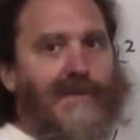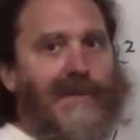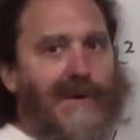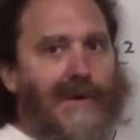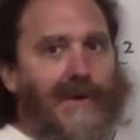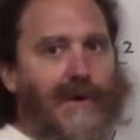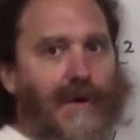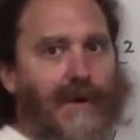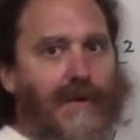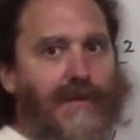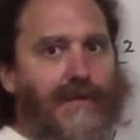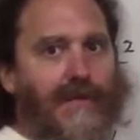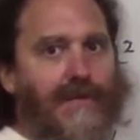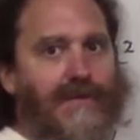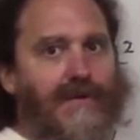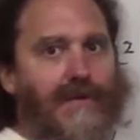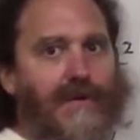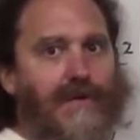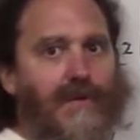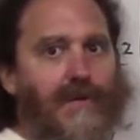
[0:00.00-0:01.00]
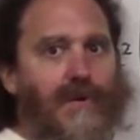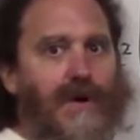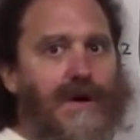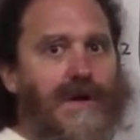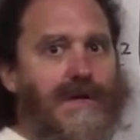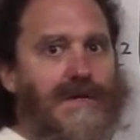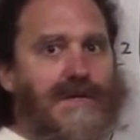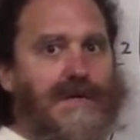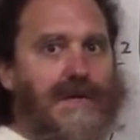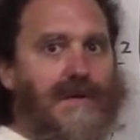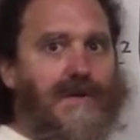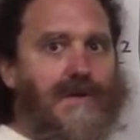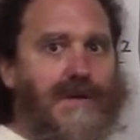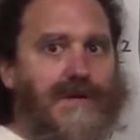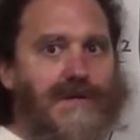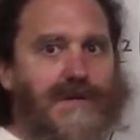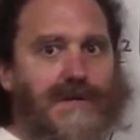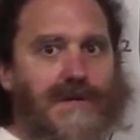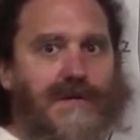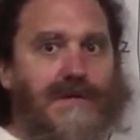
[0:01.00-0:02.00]
the Earth, so the y
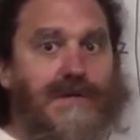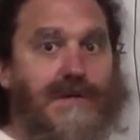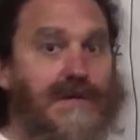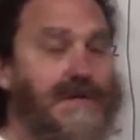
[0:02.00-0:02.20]
acceleration is the